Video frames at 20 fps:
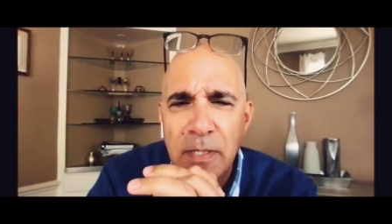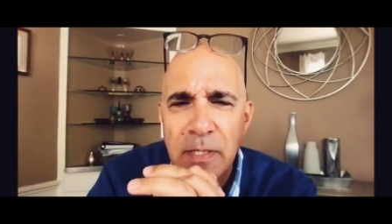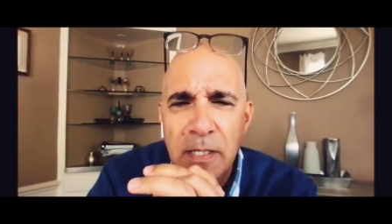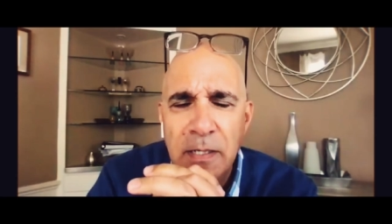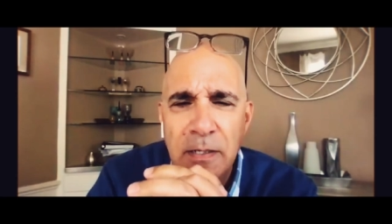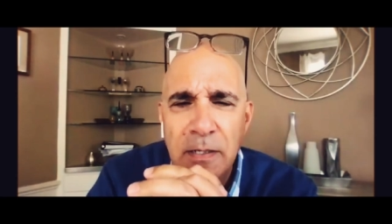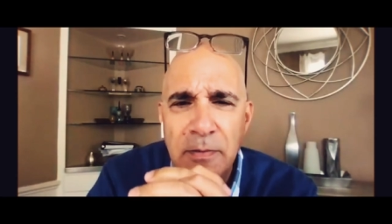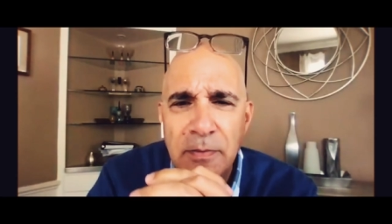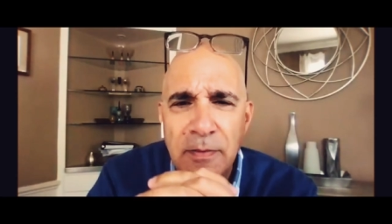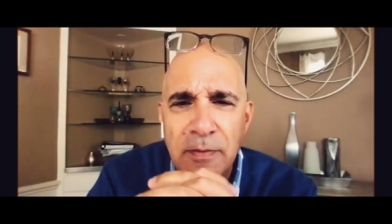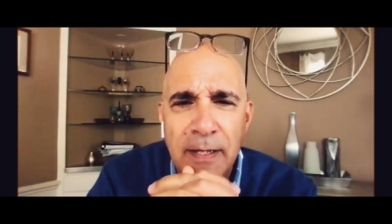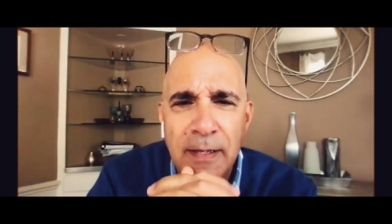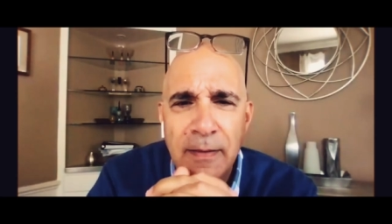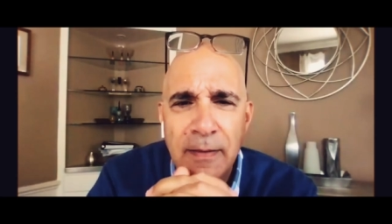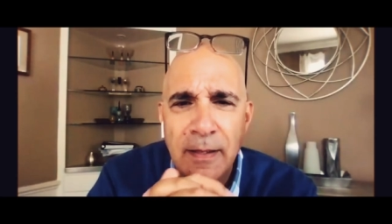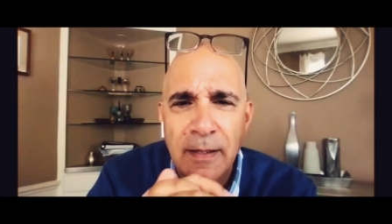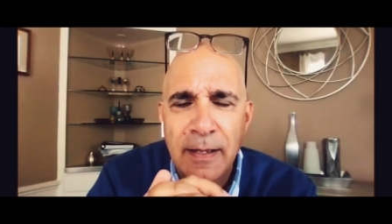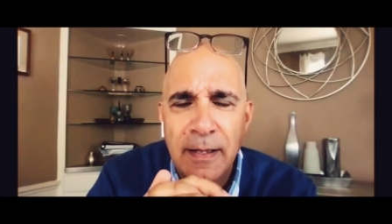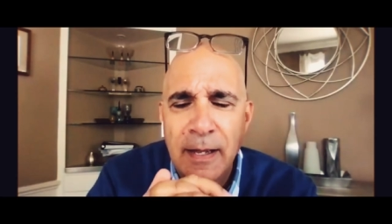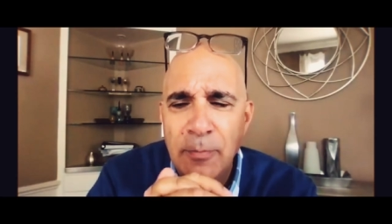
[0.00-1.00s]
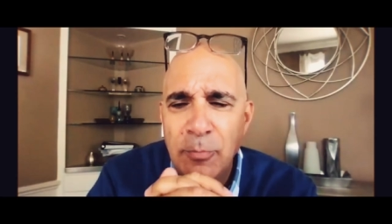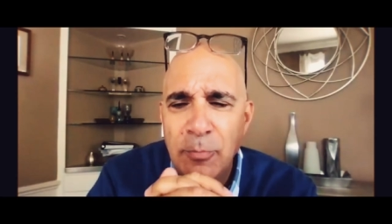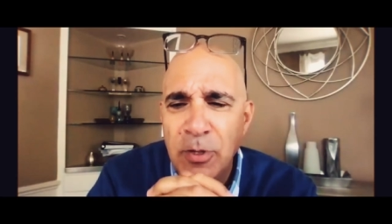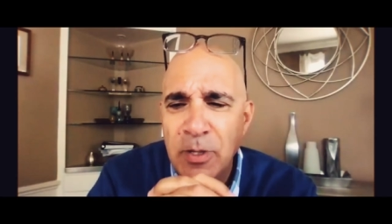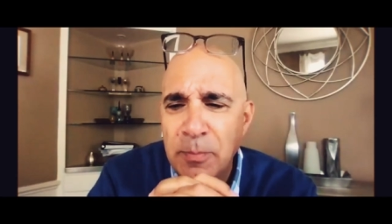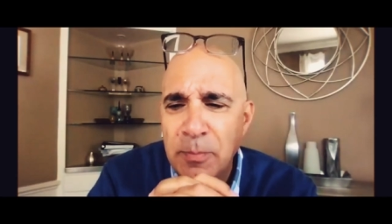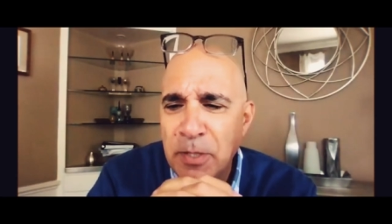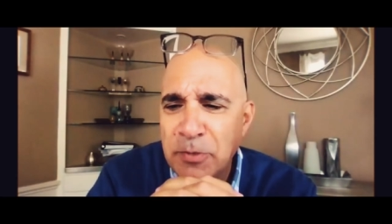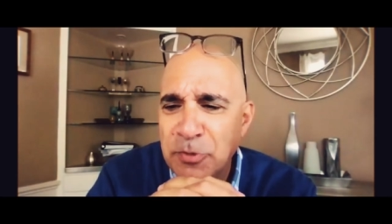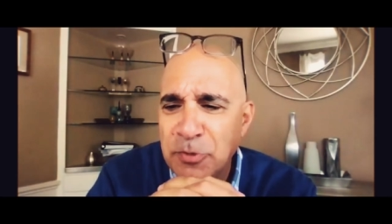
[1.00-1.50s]
Edith, Layla,
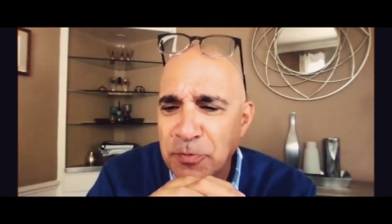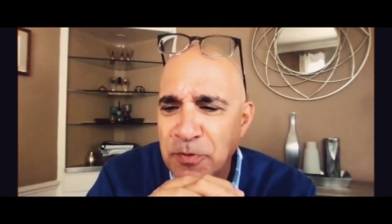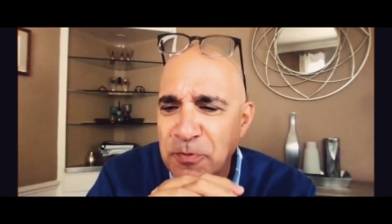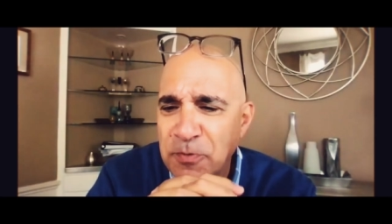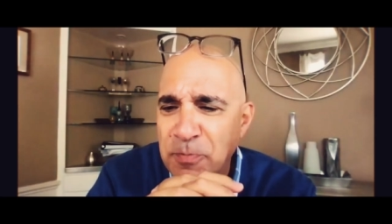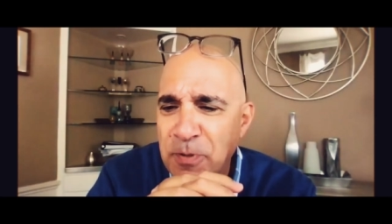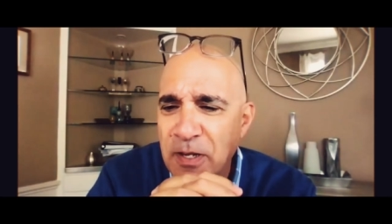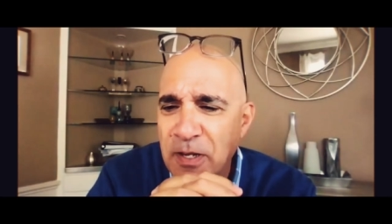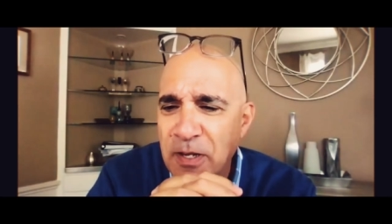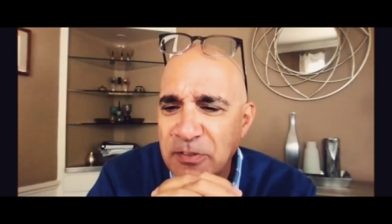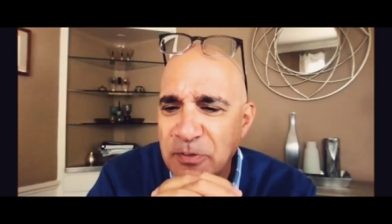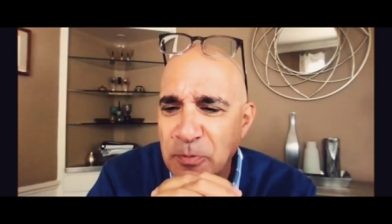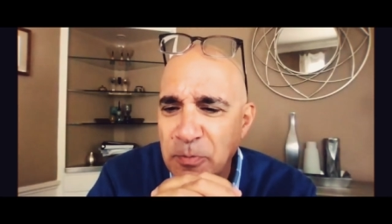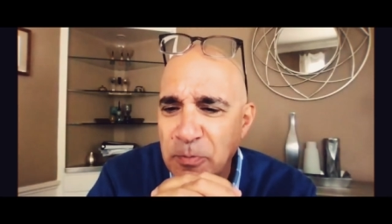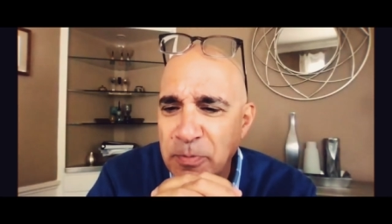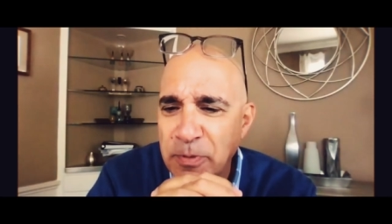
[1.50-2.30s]
April, I'm not sure if this is possible,